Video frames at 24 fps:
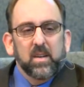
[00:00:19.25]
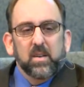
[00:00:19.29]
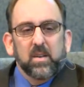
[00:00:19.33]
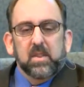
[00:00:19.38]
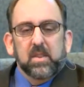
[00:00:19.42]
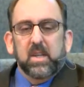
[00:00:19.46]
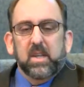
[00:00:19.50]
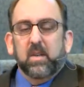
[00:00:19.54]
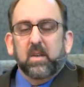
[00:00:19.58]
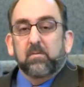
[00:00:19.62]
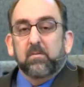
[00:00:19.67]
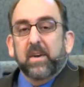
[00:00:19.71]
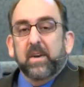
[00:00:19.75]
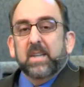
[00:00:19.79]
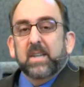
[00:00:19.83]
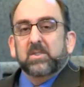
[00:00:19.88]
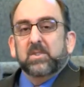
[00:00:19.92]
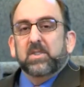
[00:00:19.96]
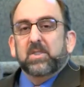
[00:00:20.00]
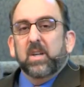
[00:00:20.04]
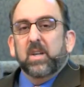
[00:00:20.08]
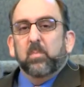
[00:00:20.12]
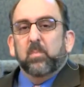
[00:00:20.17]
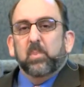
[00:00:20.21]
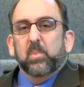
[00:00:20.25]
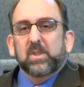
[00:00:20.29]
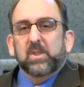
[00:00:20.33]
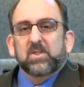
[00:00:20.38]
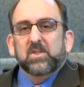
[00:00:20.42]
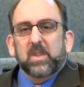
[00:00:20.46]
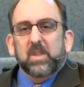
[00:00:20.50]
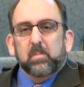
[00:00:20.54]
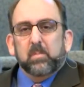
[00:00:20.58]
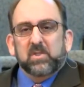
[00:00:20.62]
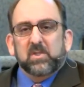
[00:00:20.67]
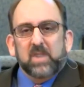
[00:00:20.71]
The events that
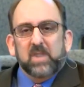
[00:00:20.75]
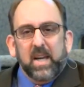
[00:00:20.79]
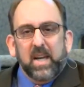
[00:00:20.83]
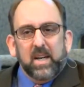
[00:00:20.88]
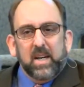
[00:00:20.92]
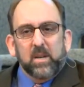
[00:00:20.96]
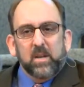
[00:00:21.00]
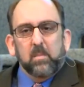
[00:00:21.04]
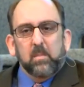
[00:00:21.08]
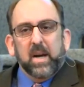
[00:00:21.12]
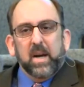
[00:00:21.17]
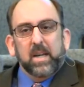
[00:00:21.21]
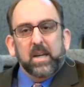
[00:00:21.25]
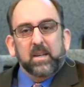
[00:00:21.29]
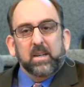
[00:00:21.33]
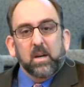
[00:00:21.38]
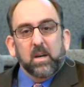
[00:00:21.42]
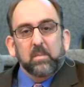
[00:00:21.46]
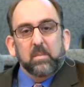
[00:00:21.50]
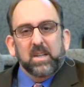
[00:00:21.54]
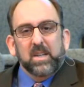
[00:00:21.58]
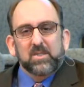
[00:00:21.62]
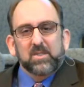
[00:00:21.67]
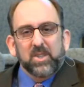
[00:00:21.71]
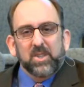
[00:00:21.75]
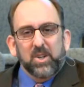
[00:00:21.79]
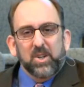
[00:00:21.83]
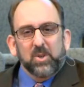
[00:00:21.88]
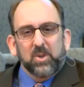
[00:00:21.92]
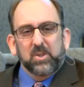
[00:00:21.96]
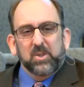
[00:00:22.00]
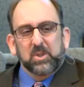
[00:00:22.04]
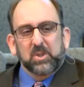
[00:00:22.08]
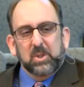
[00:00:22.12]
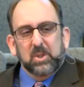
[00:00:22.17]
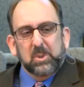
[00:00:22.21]
precipitated my coming to
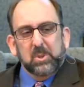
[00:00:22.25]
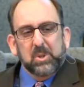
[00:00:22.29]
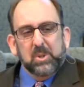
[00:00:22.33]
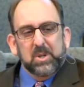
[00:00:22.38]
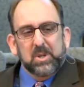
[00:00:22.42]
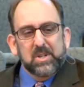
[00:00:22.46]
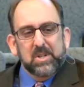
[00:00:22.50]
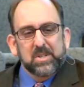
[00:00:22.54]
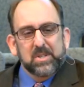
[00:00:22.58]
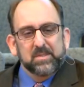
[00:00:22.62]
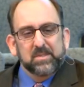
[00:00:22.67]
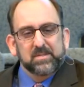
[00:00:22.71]
know the Lord.